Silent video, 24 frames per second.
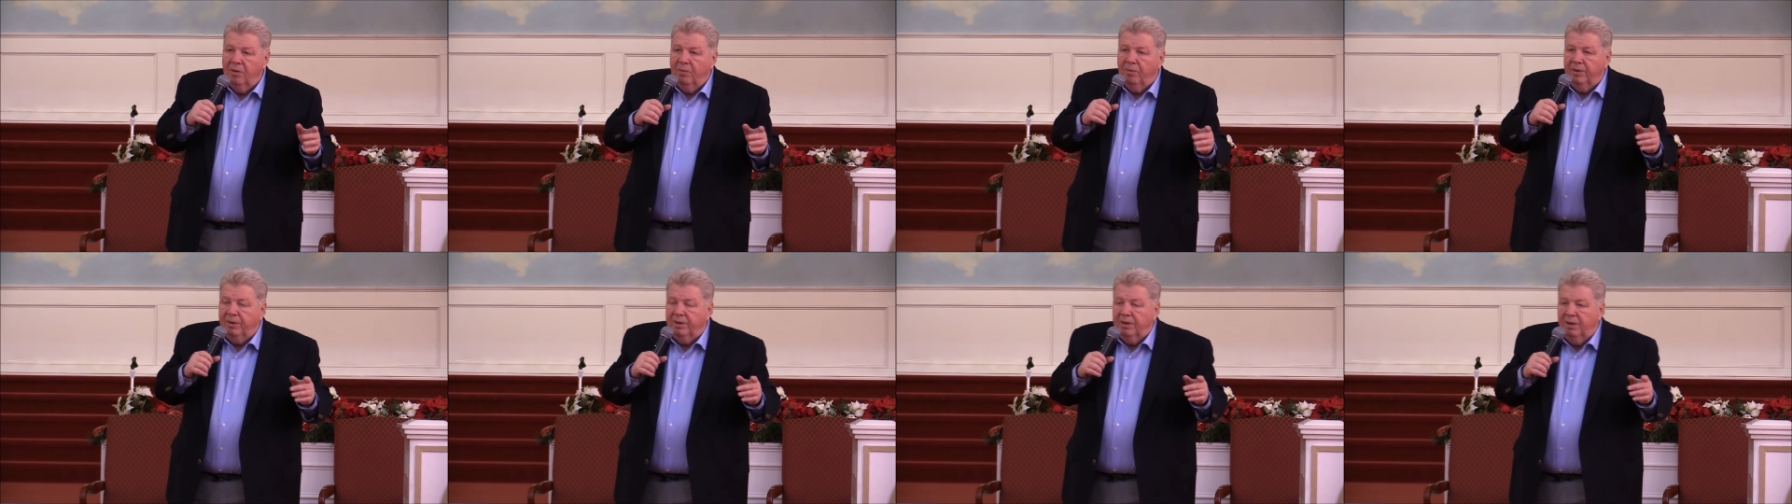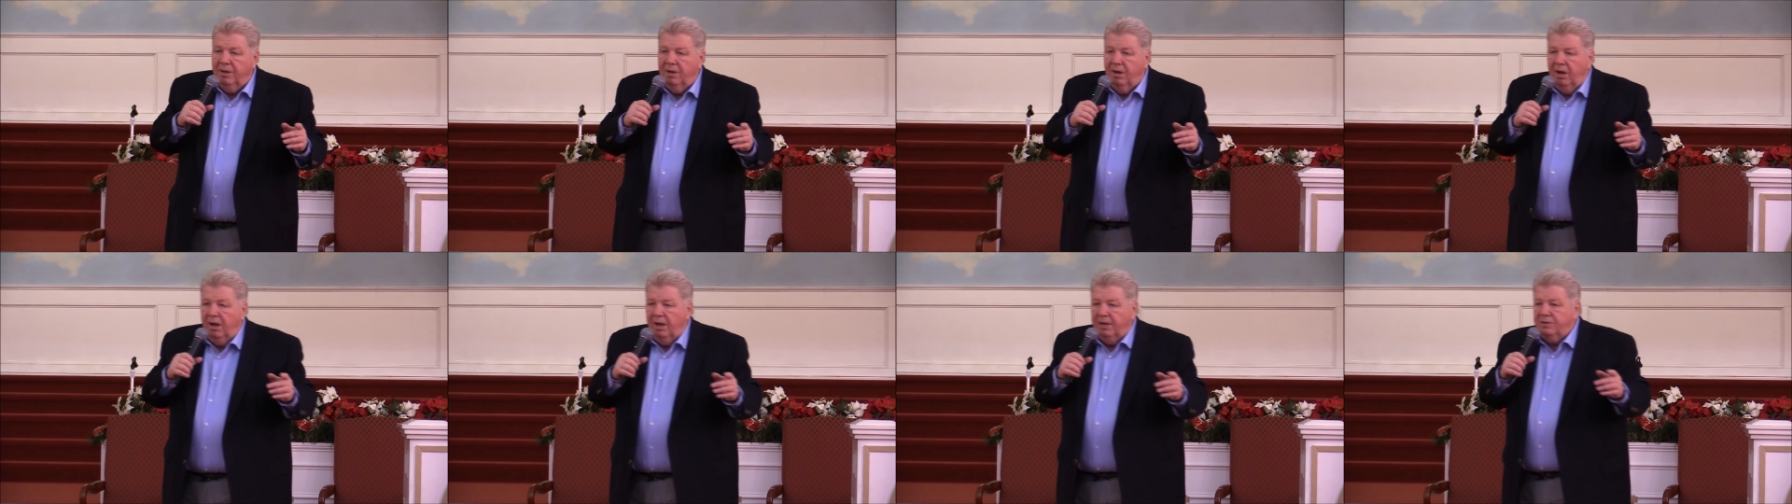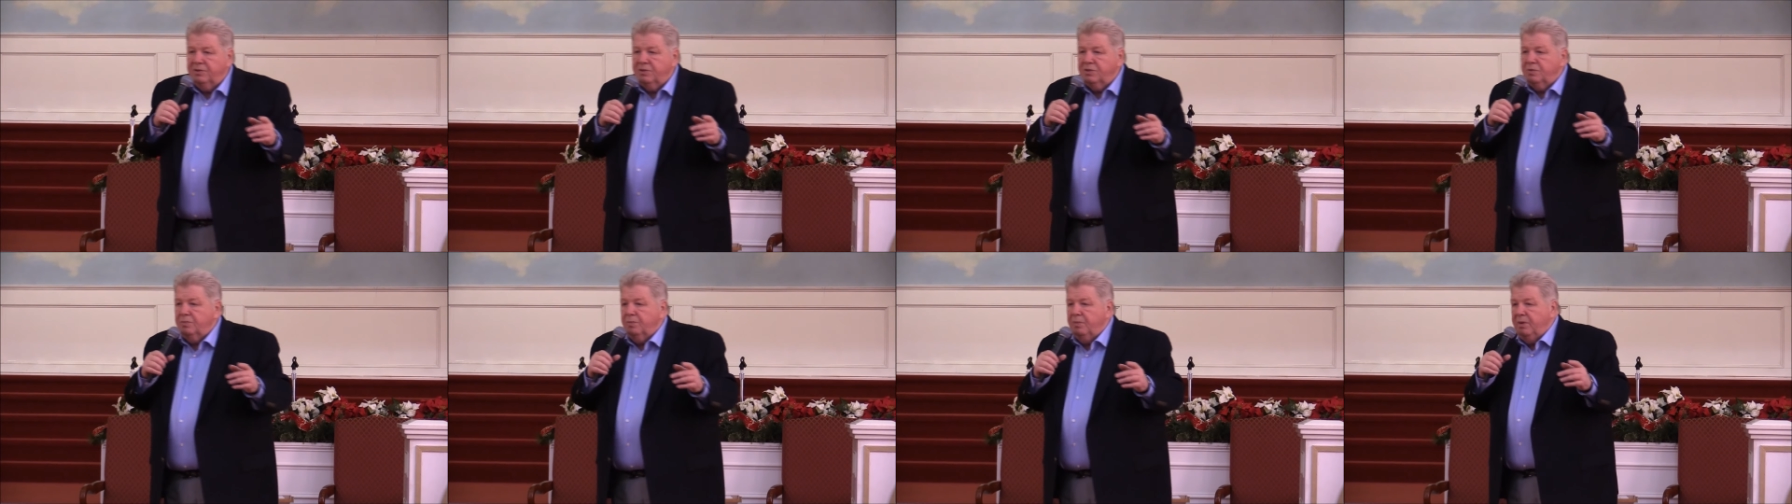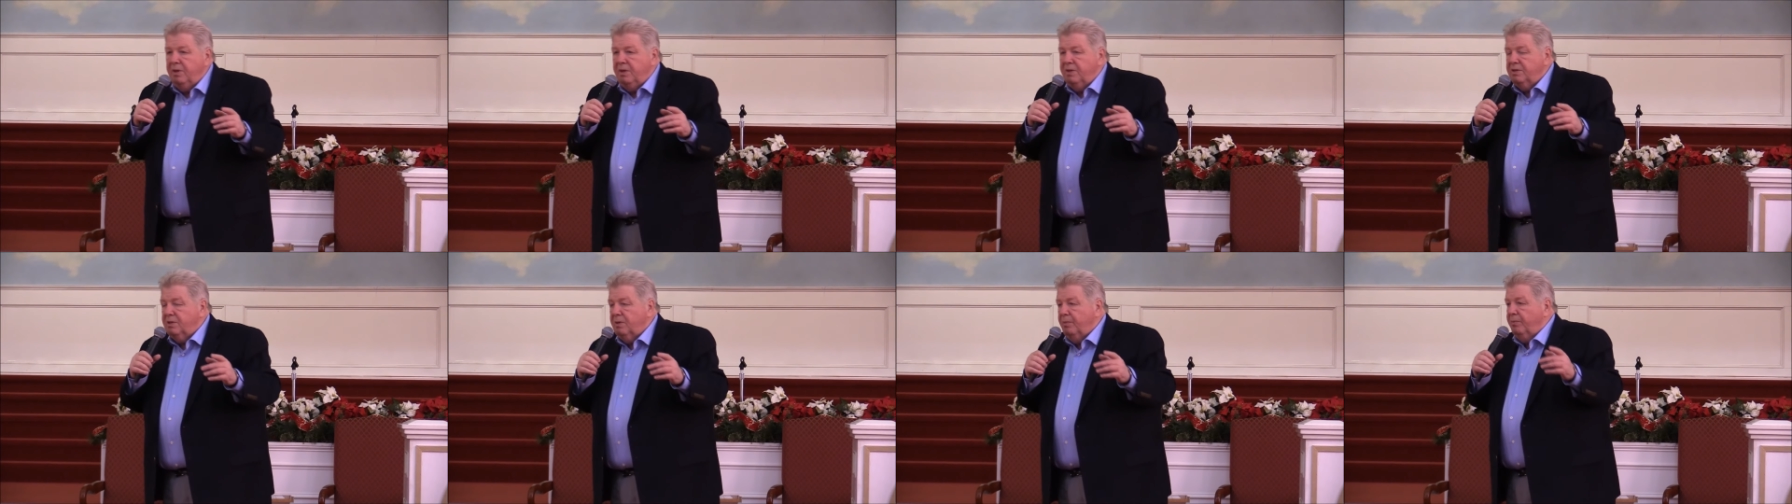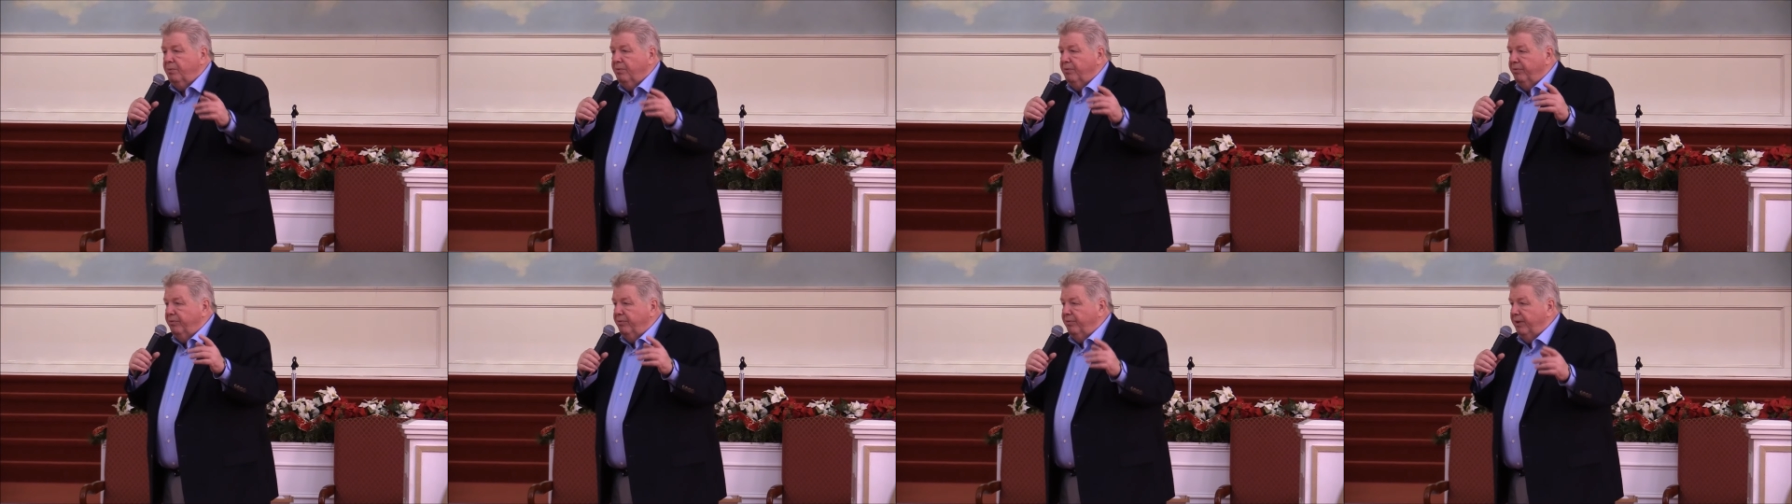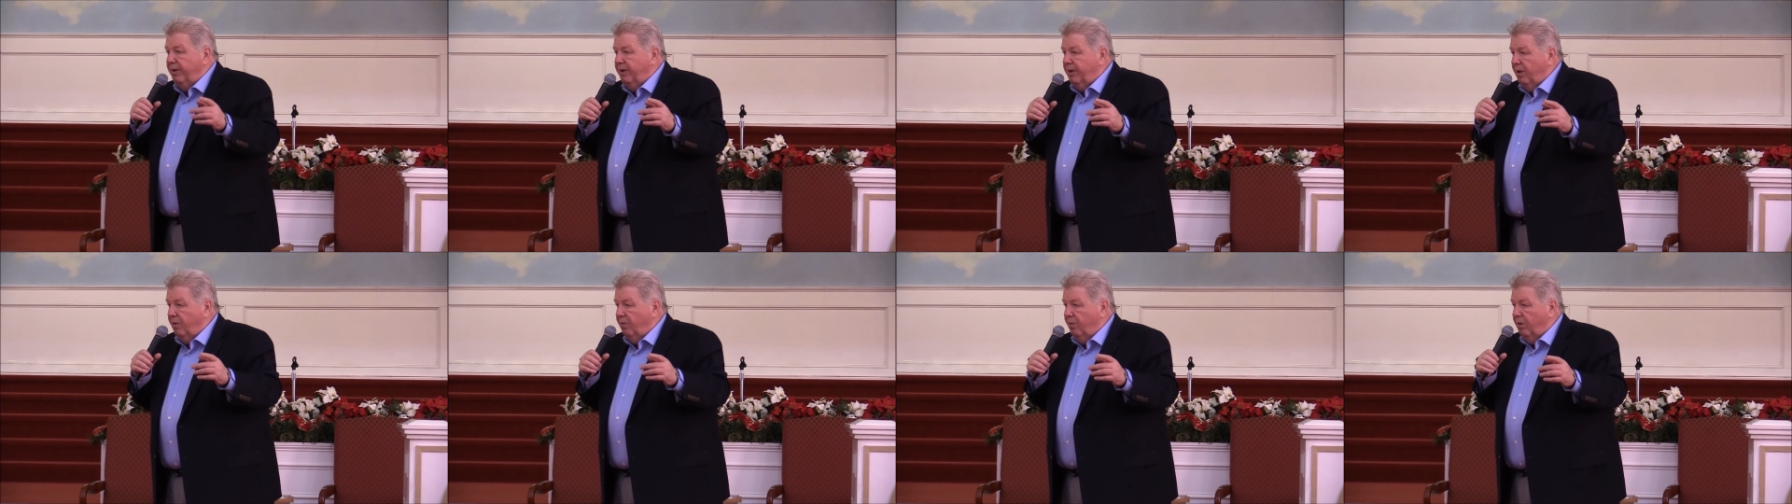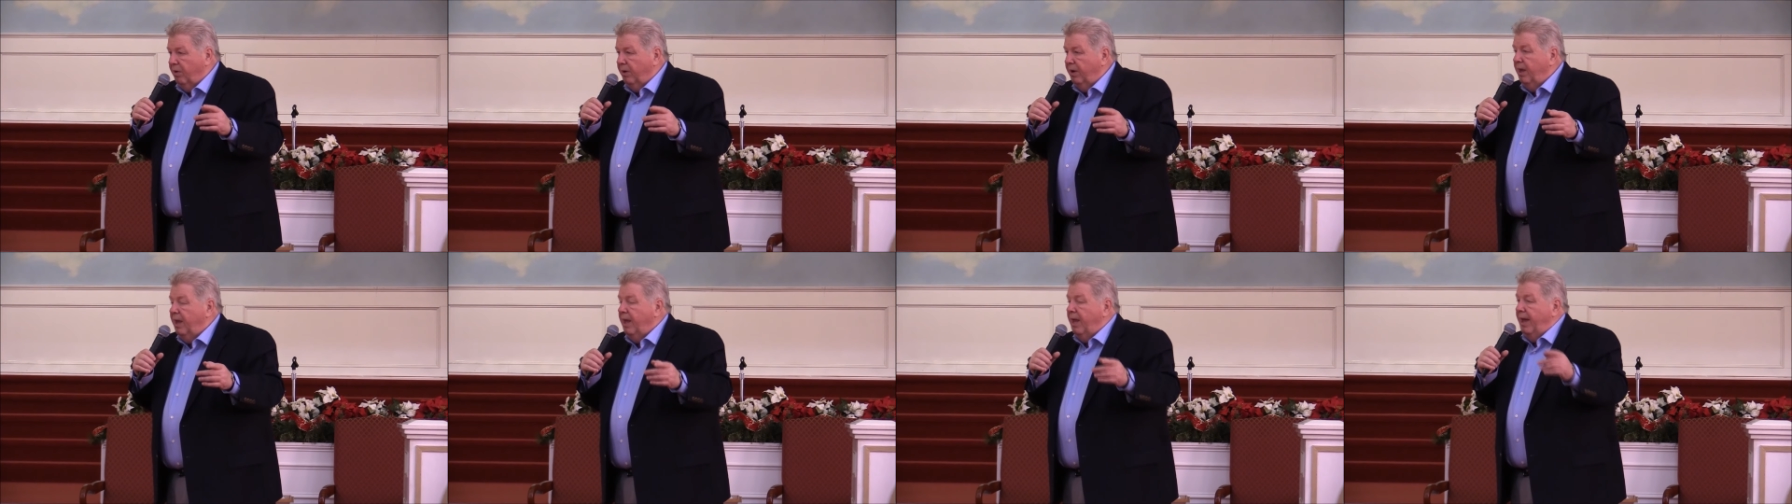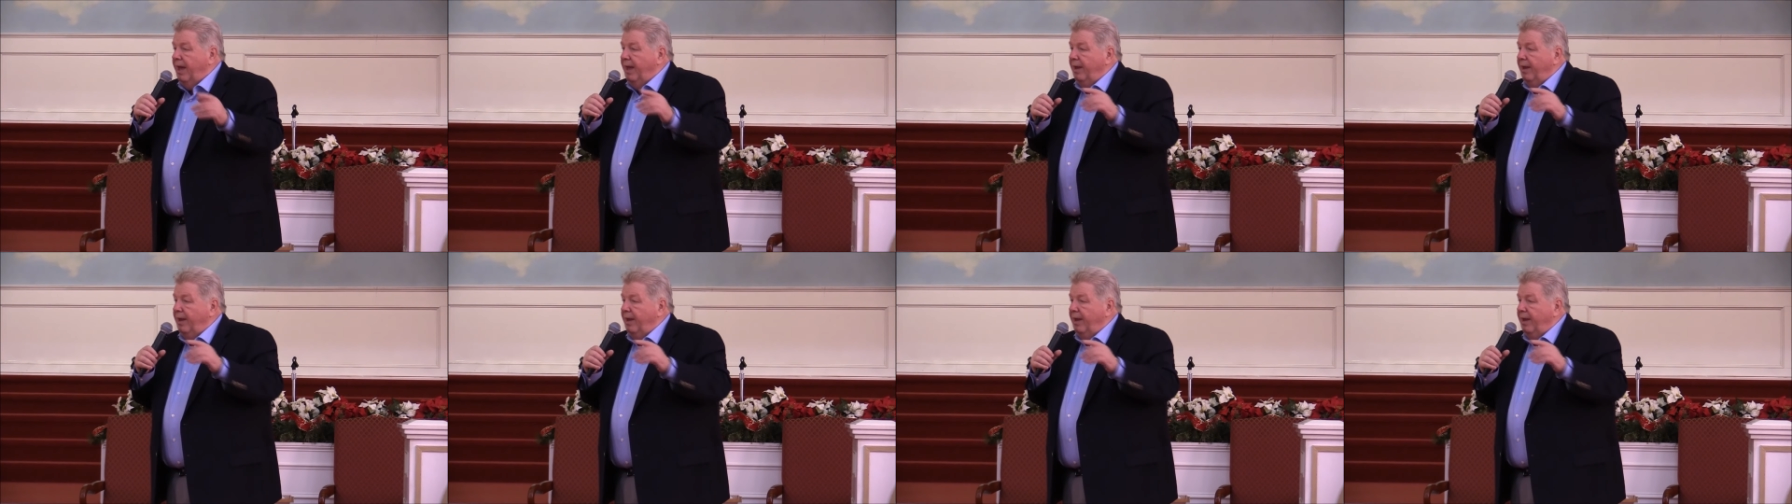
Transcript: When God speaks a prophetic word,